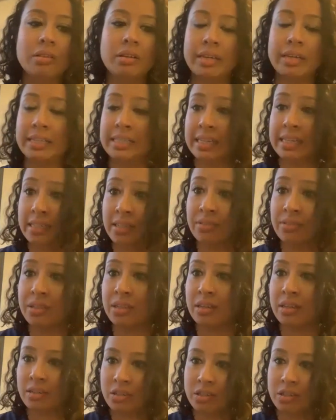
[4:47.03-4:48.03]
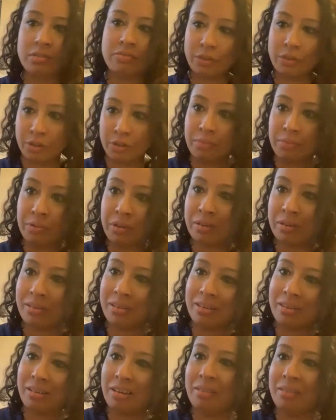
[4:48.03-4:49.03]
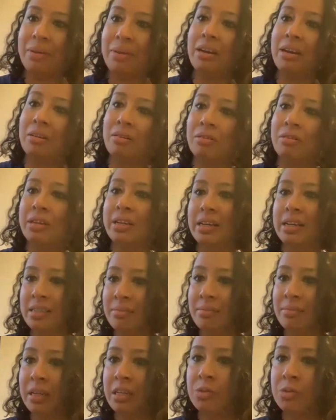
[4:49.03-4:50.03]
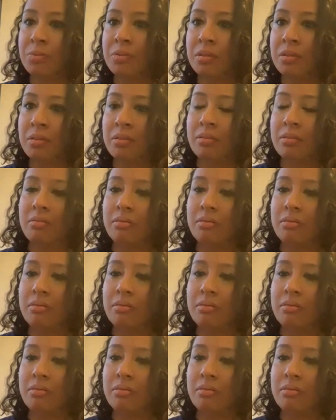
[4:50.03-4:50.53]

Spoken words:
executive search recruitment. I'm now in asset management.